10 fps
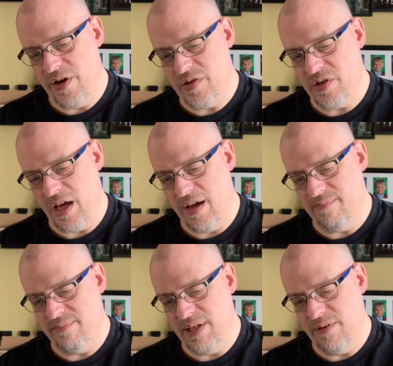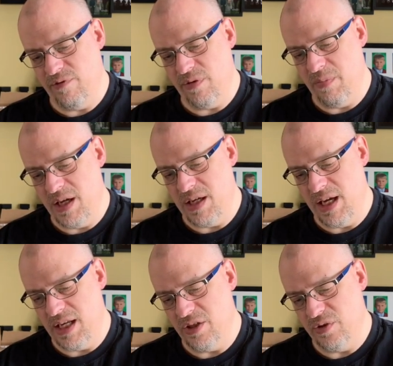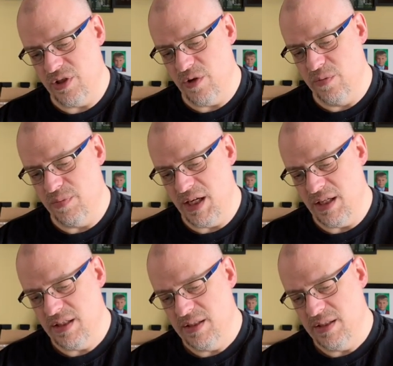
is, come, live with me, and you'll know me.